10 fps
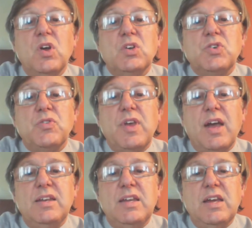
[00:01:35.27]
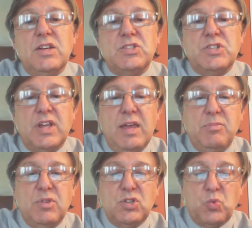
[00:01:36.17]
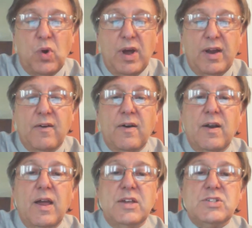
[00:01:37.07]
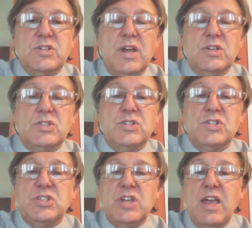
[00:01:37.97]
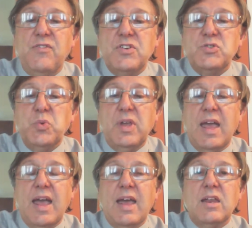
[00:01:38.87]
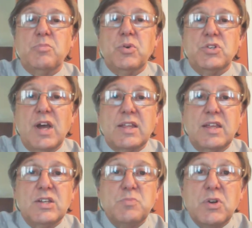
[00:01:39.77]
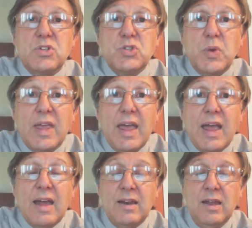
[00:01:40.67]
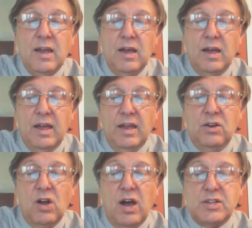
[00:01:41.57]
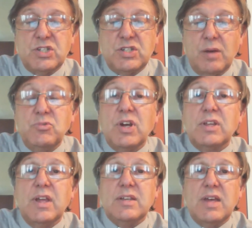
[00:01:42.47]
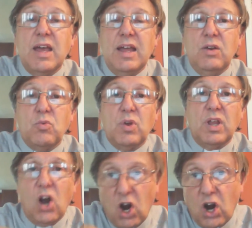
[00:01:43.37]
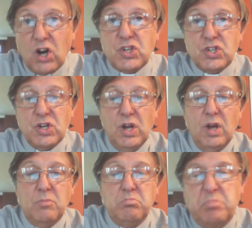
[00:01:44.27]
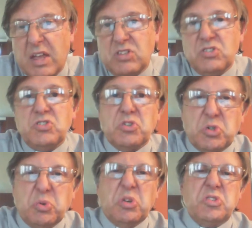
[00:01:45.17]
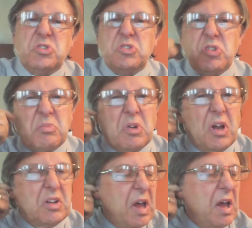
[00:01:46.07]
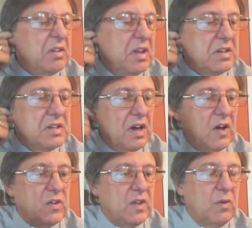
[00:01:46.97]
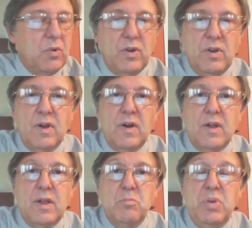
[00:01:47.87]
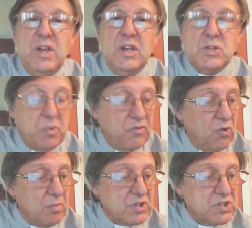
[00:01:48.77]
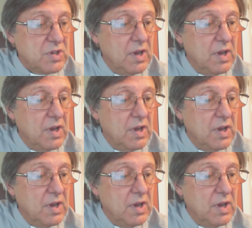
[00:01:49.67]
So the idea is to keep this wire as, as safe as we can and protect it as much as we can and not subject it to any really harsh bends or twists or something like that that, uh, that would uh, impede its performance.